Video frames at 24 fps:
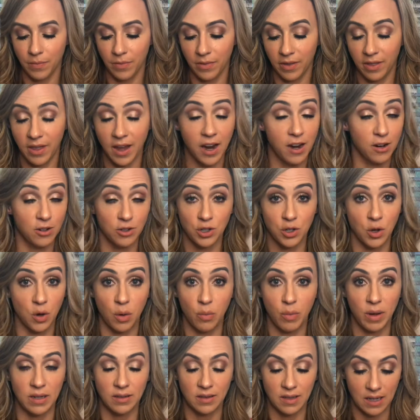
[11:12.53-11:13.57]
They're so
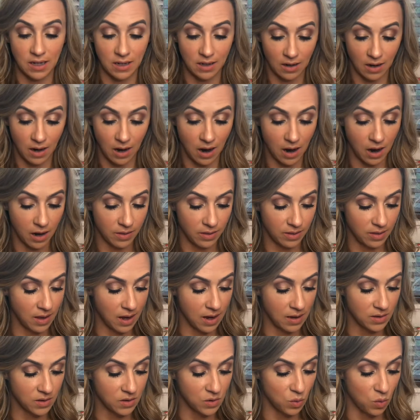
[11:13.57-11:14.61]
amazing.
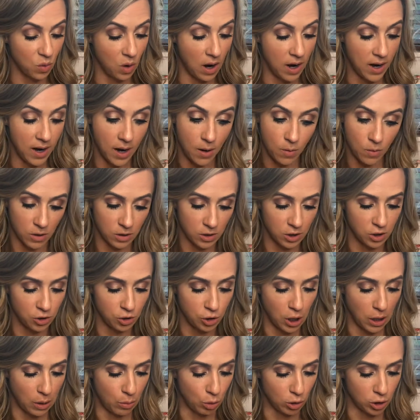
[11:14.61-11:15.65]
That's why I want to
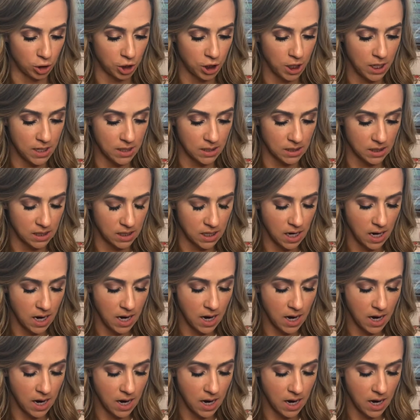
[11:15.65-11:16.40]
try more shades.